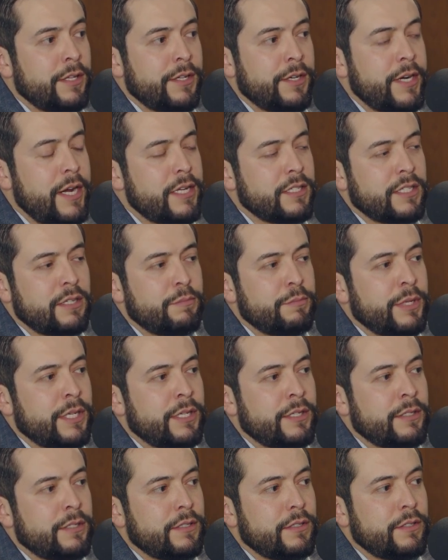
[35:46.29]
There hasn't
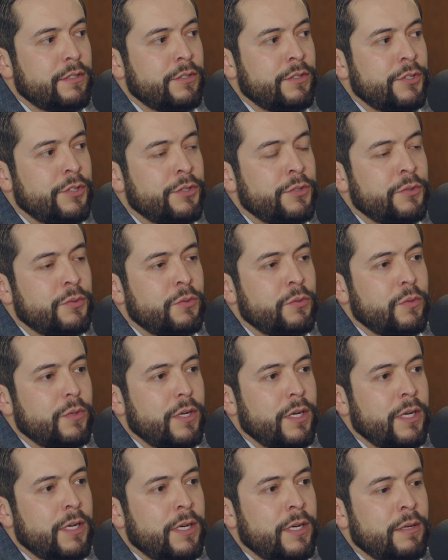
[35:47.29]
been new
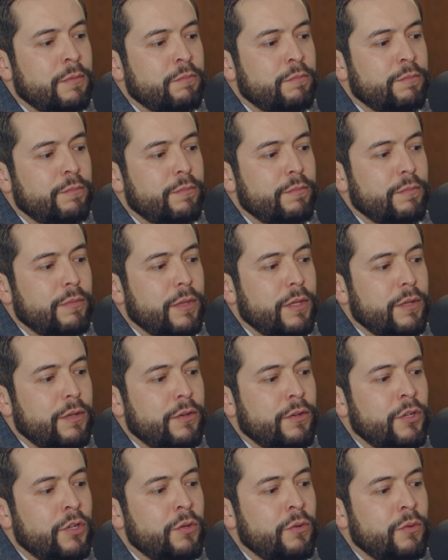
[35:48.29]

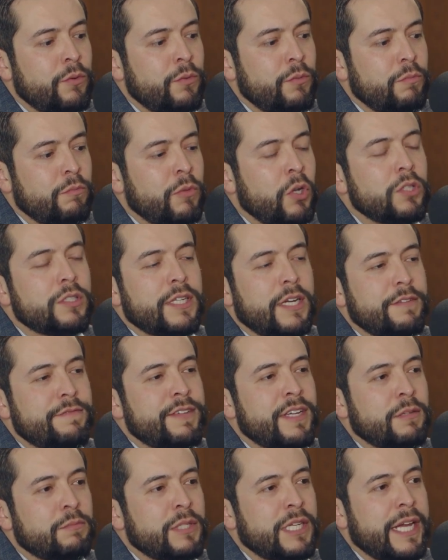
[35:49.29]

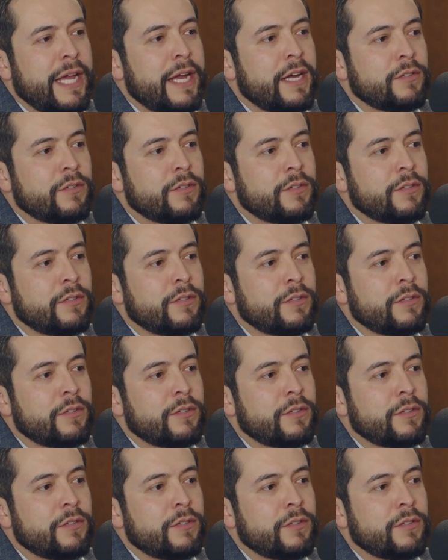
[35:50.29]
multifamily